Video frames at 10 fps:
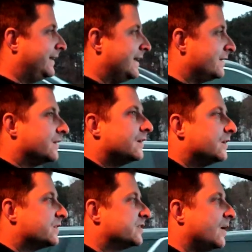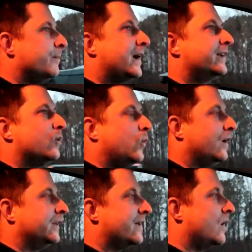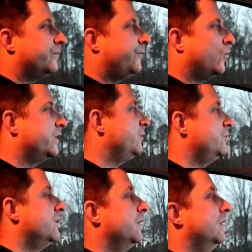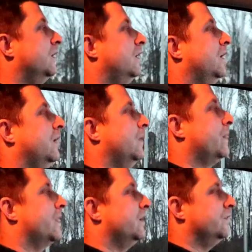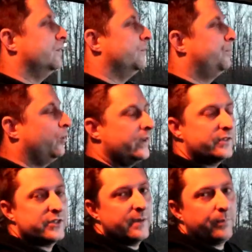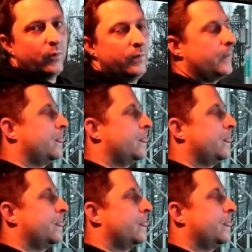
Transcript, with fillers: get somebody to weld that up for you. Pretty simple.